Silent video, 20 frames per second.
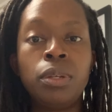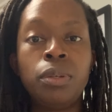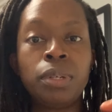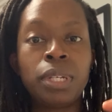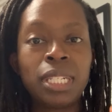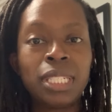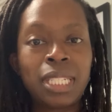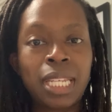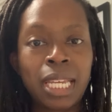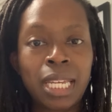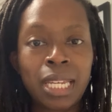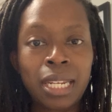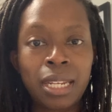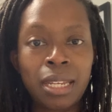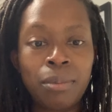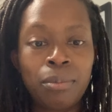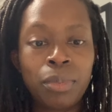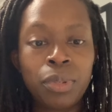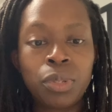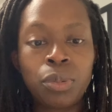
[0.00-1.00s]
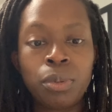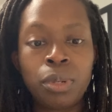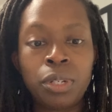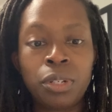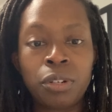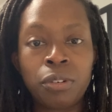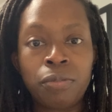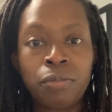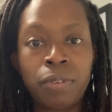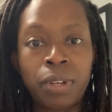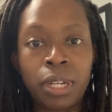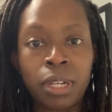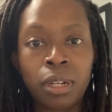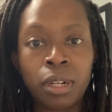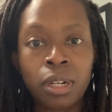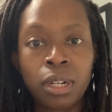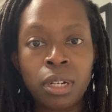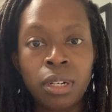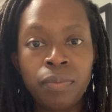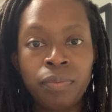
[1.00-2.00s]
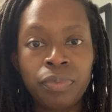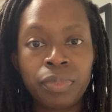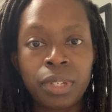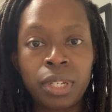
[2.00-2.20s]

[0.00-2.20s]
You can take it in between your finger